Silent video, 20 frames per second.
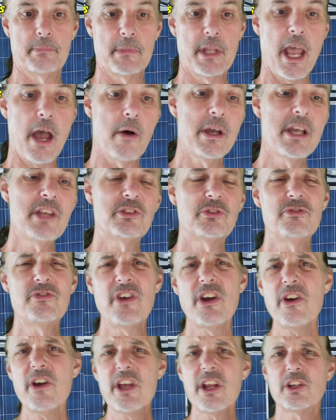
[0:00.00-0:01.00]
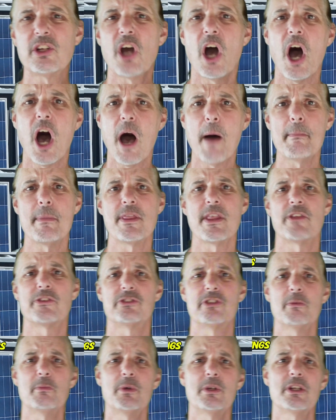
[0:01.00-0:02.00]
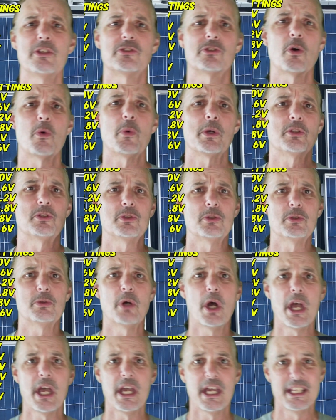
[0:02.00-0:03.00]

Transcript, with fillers: Now it's very uncommon that someone is going to